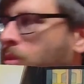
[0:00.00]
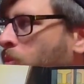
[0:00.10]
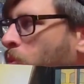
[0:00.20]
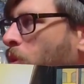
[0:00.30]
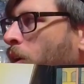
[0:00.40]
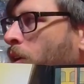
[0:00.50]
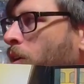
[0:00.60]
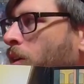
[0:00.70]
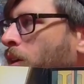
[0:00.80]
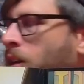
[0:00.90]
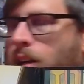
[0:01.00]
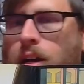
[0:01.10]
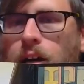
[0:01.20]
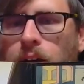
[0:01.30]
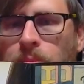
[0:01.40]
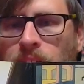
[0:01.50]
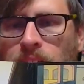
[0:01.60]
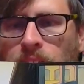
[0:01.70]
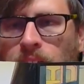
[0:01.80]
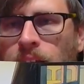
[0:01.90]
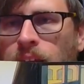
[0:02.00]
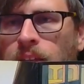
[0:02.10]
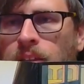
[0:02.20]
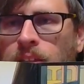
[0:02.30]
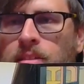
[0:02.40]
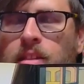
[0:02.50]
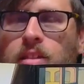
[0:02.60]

him to work. Mm-hmm. And he, in this